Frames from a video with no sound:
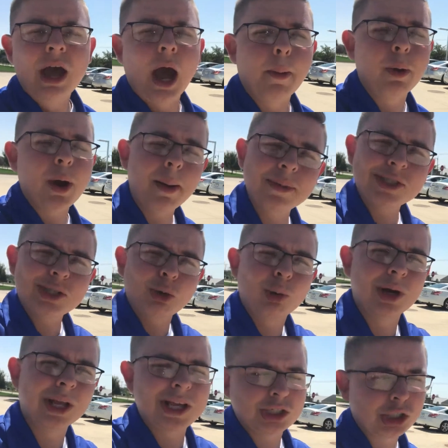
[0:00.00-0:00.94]
I promise you
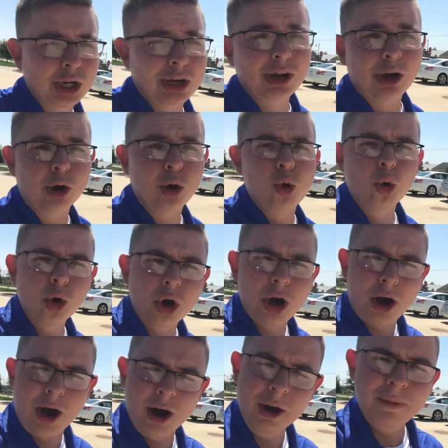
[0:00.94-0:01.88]
we're going to get you into a cool
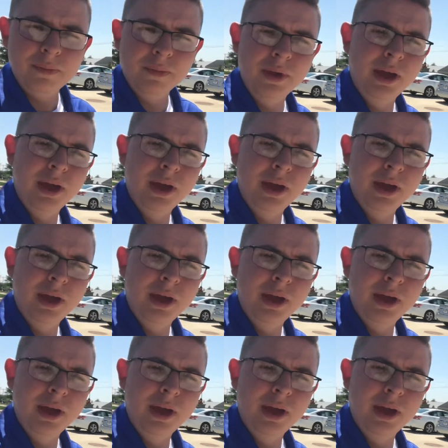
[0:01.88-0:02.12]
car,